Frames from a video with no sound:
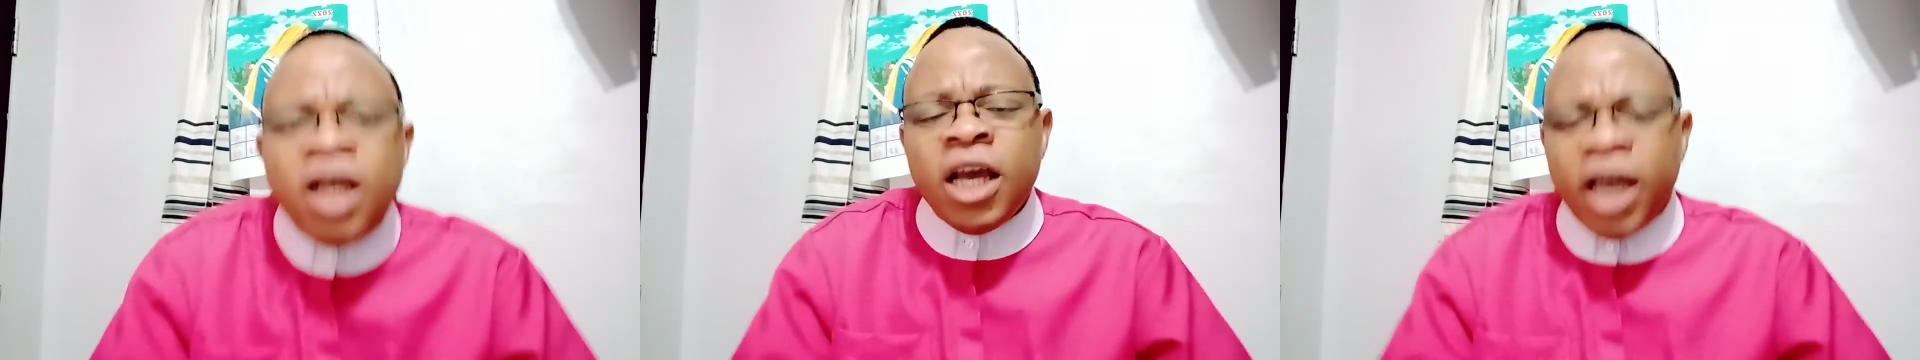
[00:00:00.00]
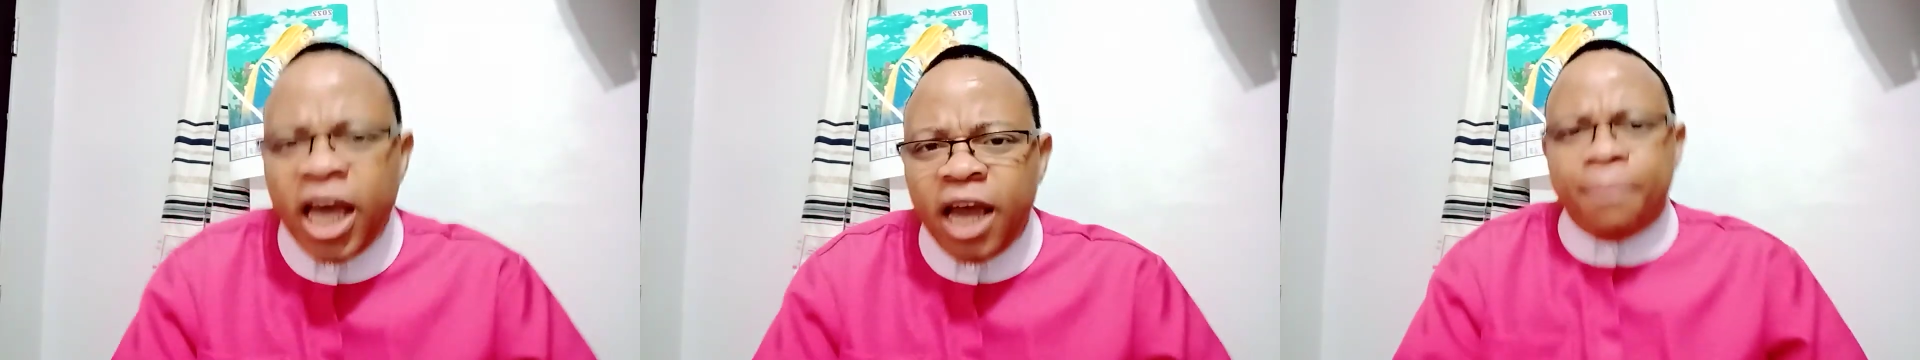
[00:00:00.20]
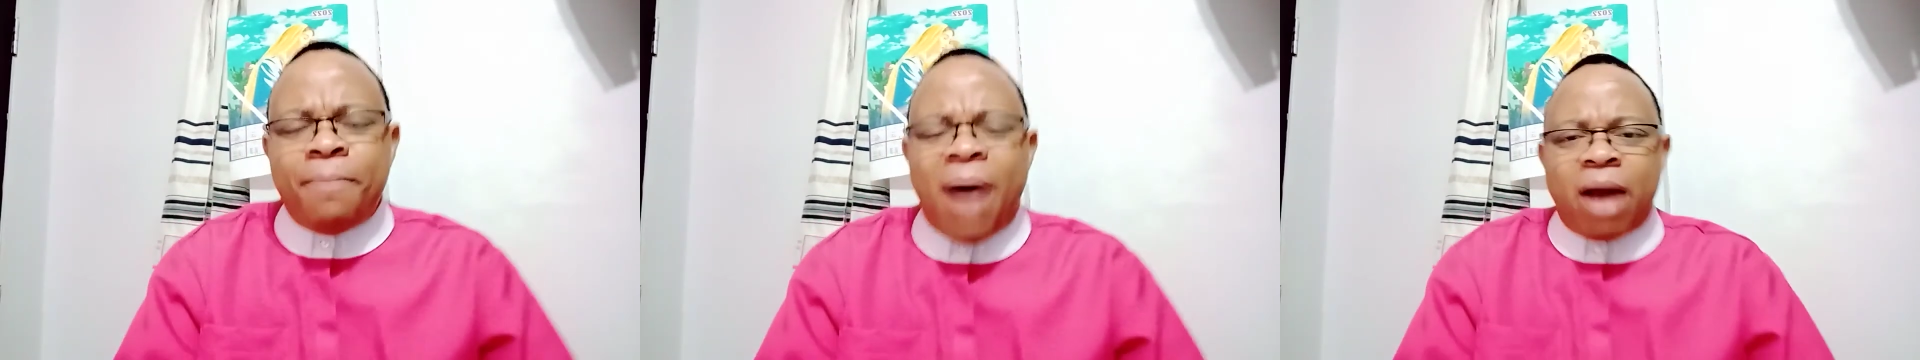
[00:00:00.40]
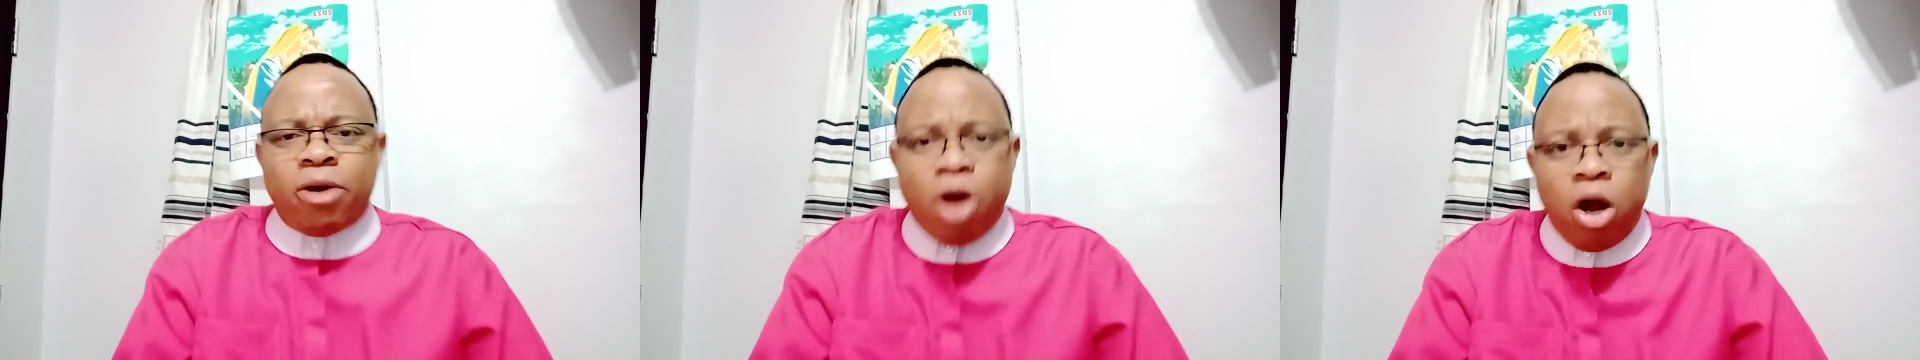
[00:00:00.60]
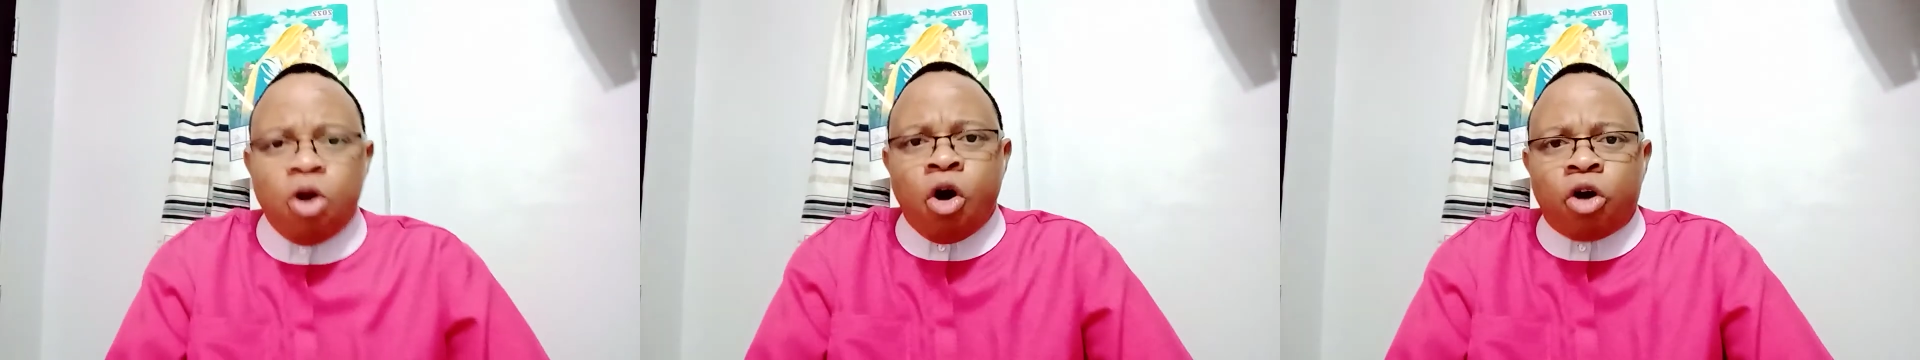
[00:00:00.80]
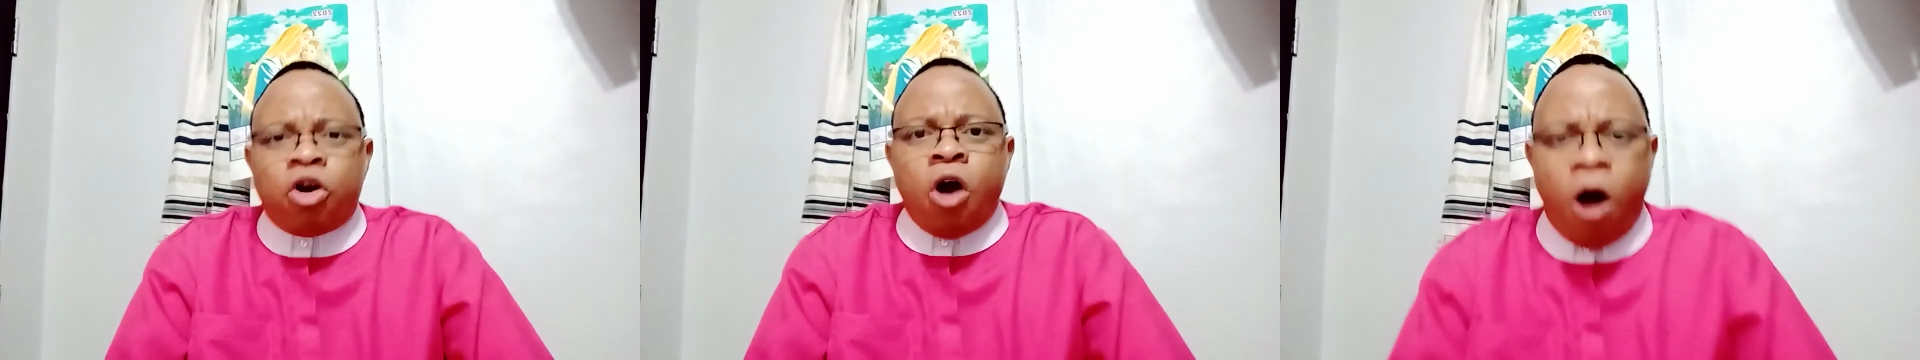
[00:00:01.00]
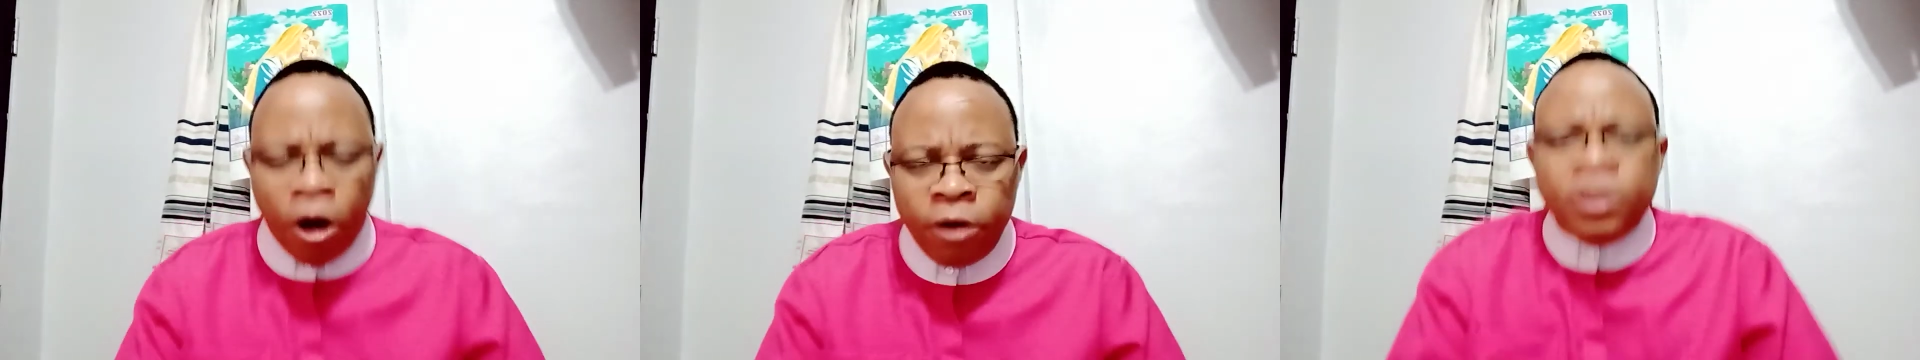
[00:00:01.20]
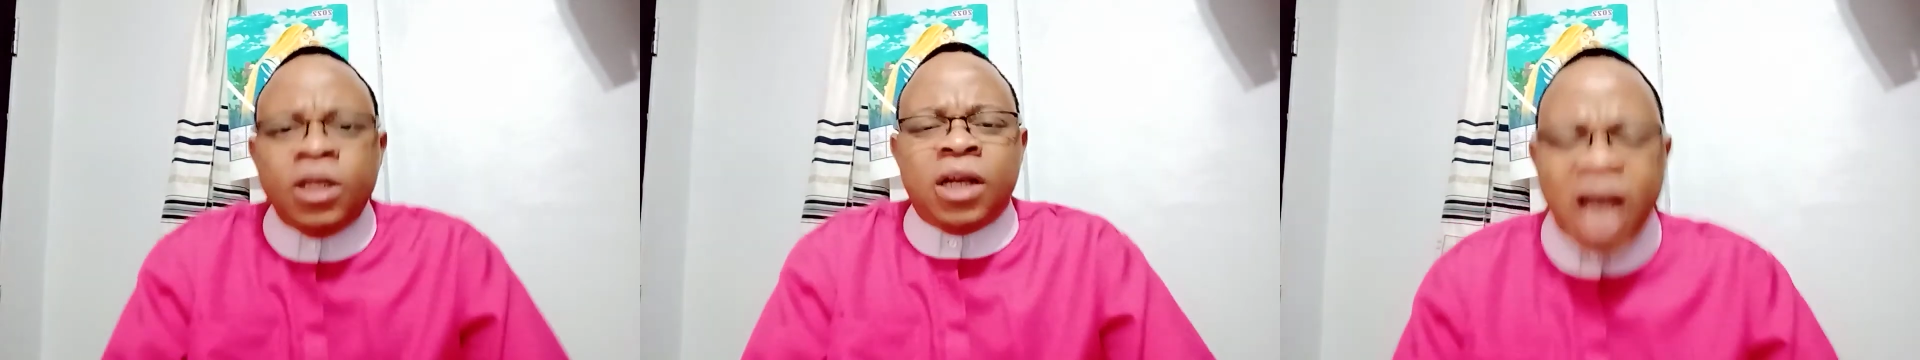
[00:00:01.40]
Emmanuel, oh
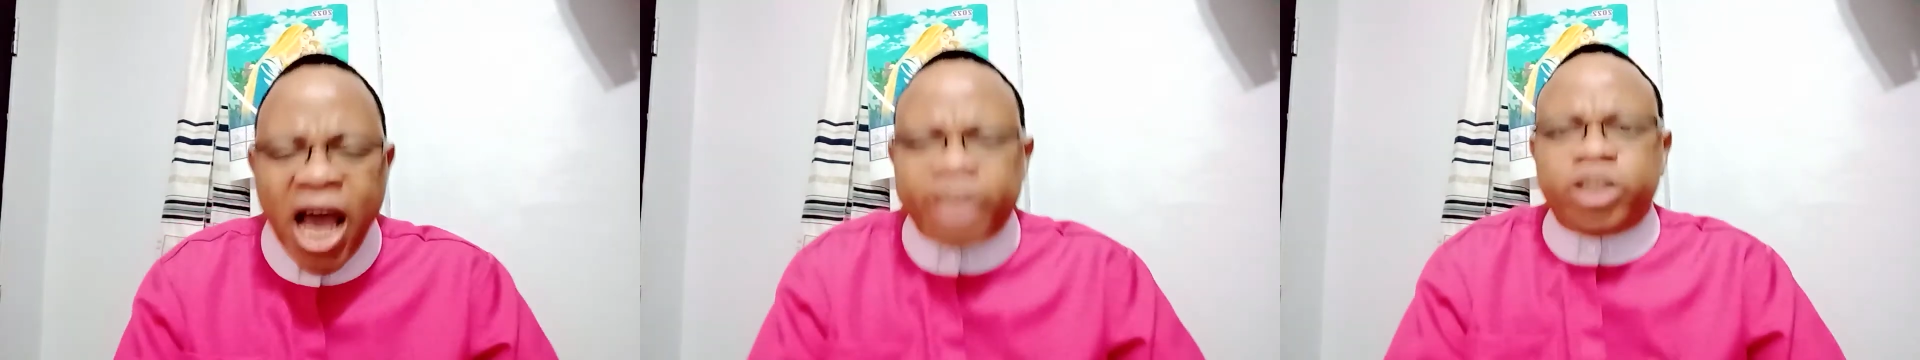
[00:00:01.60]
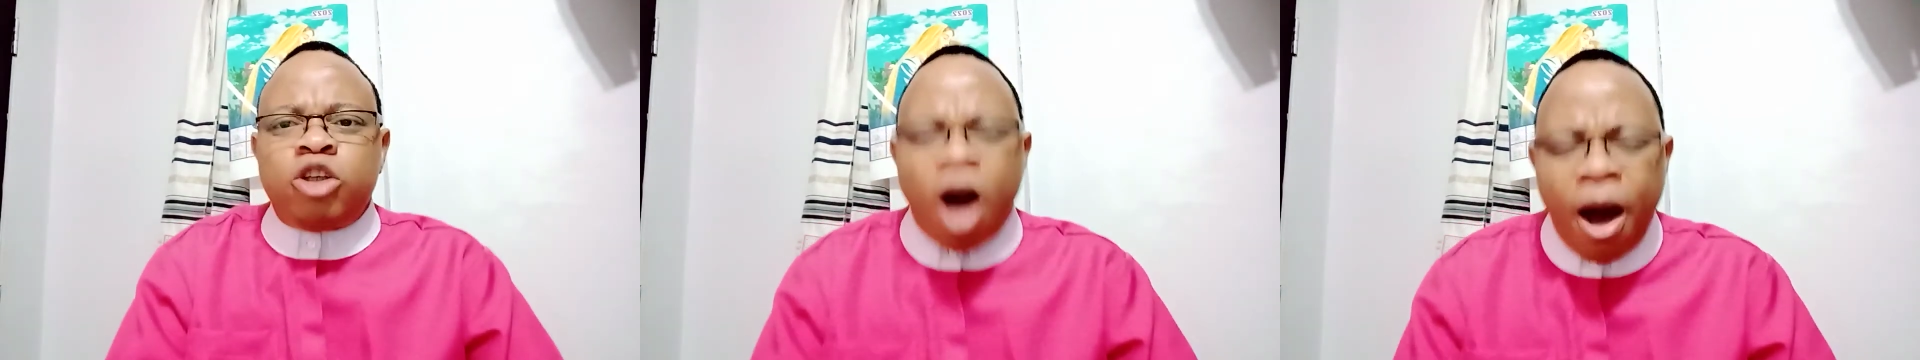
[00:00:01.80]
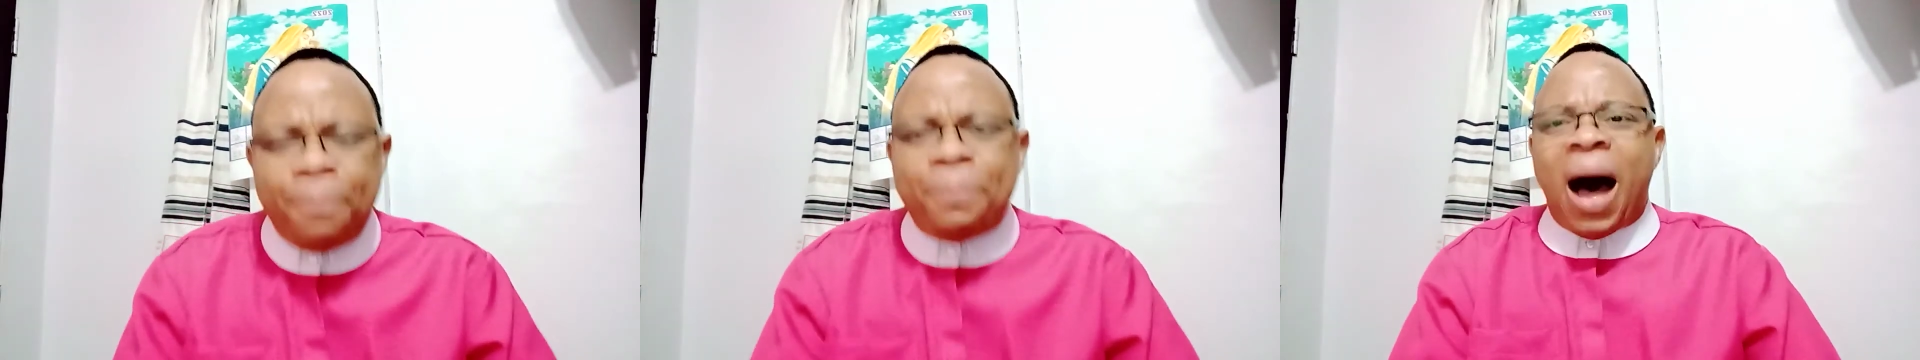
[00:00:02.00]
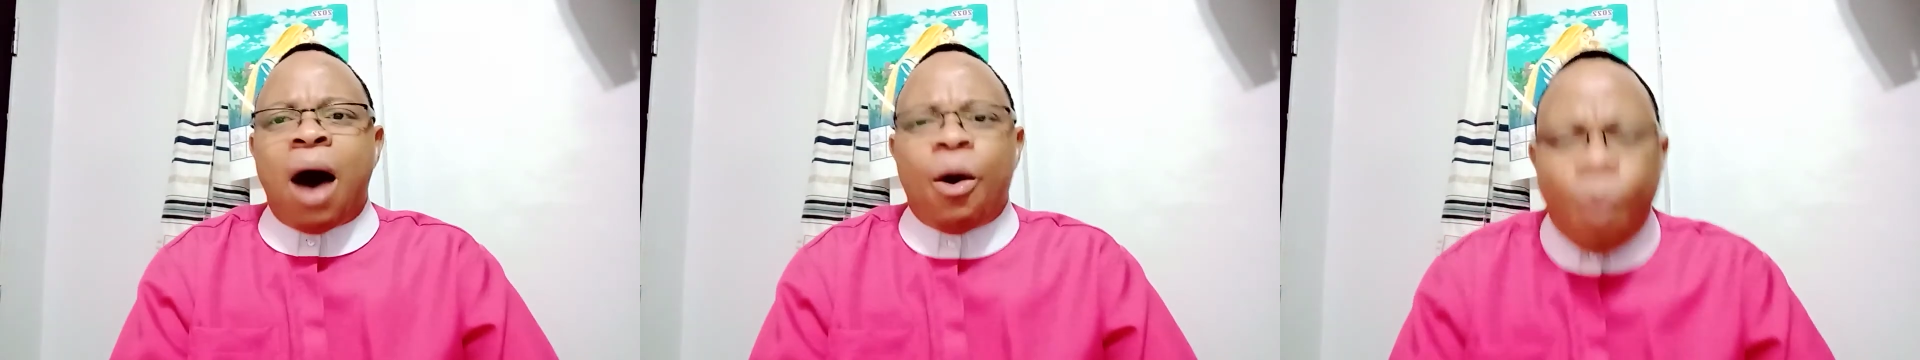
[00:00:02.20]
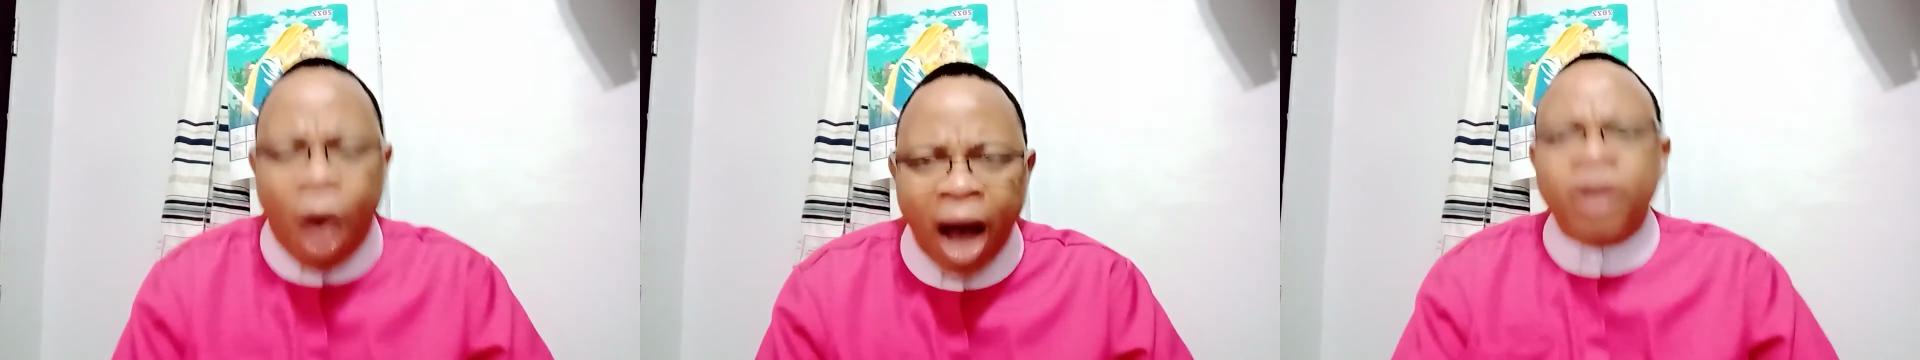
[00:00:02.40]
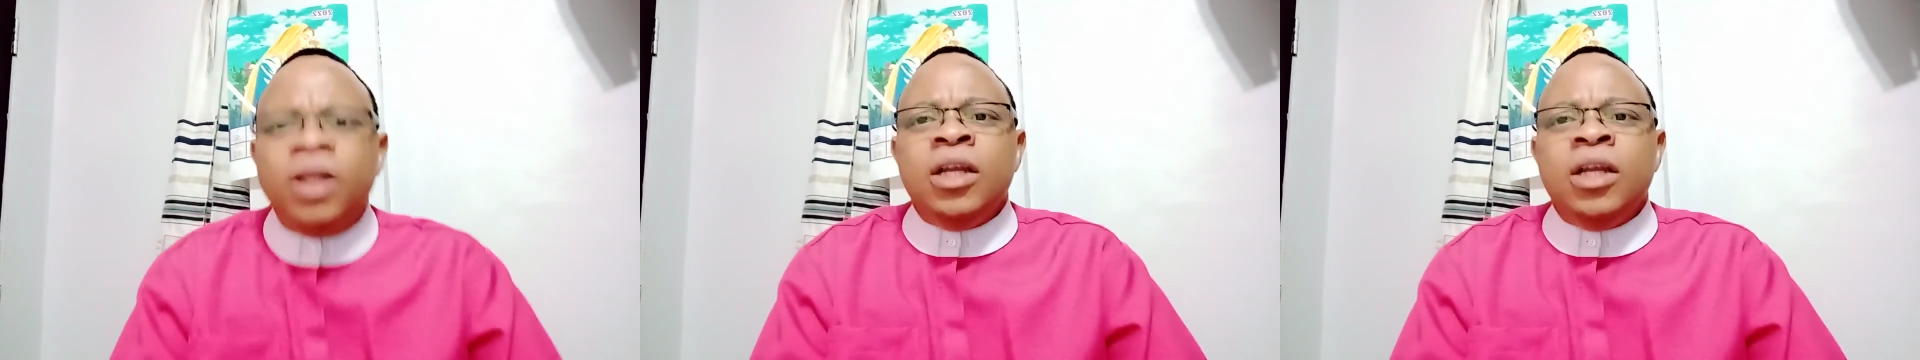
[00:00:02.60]
God, let your power,